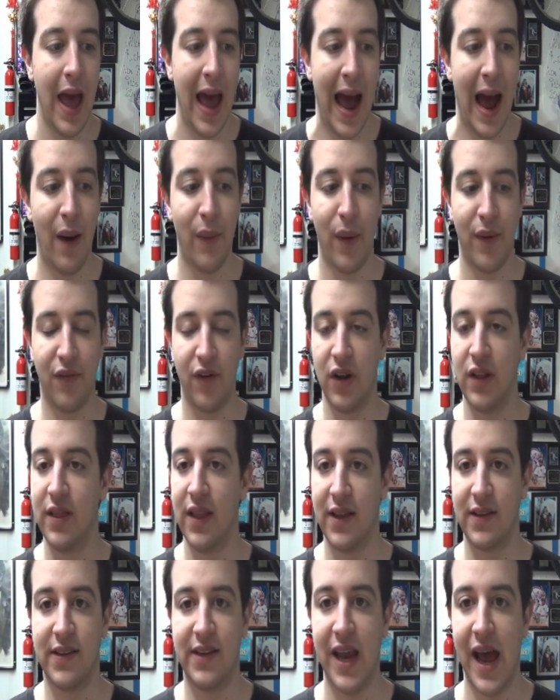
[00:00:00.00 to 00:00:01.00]
However, in
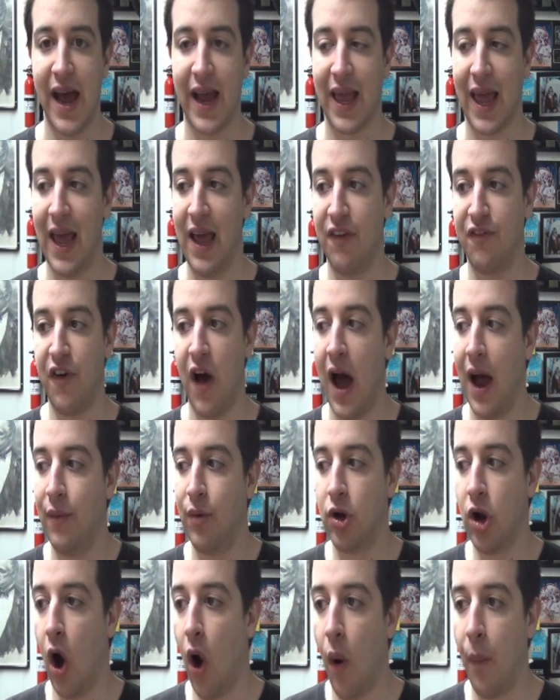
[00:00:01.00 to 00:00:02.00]
this deck, if I
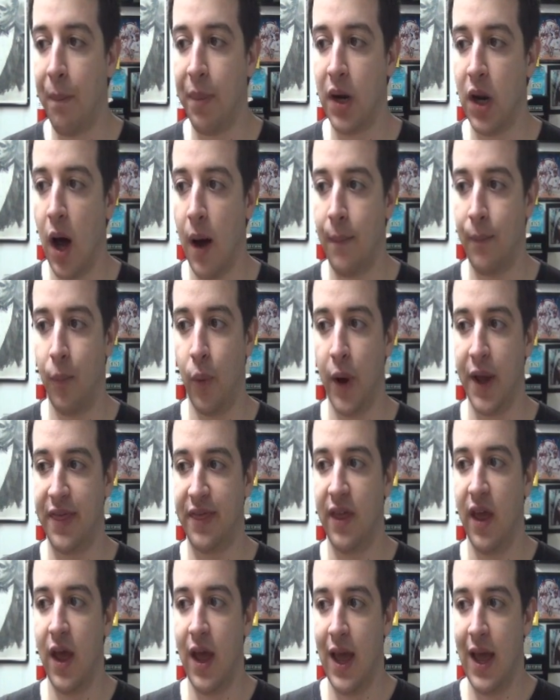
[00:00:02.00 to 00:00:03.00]
would open up
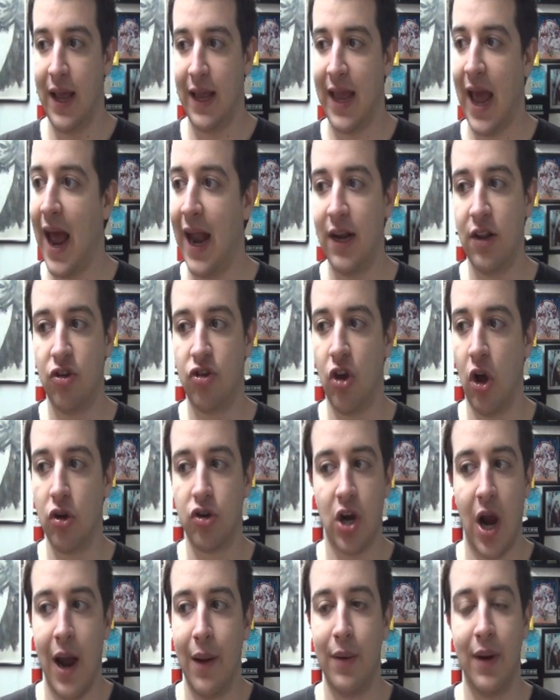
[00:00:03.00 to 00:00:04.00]
with Cannon
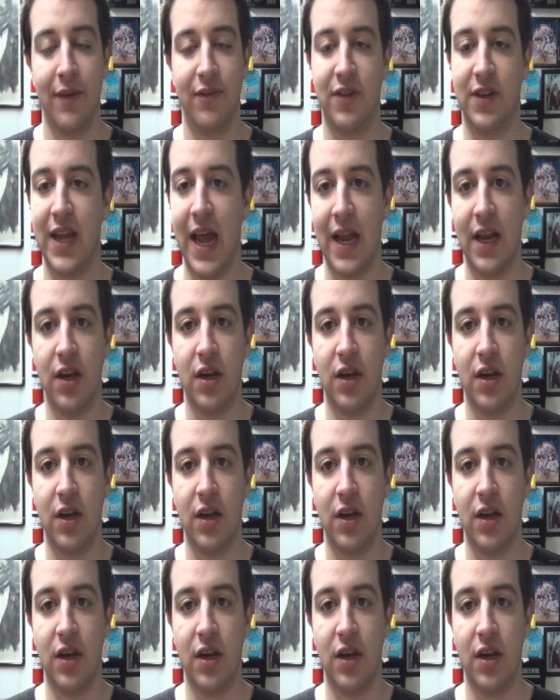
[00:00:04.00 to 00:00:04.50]
Soldier, I would have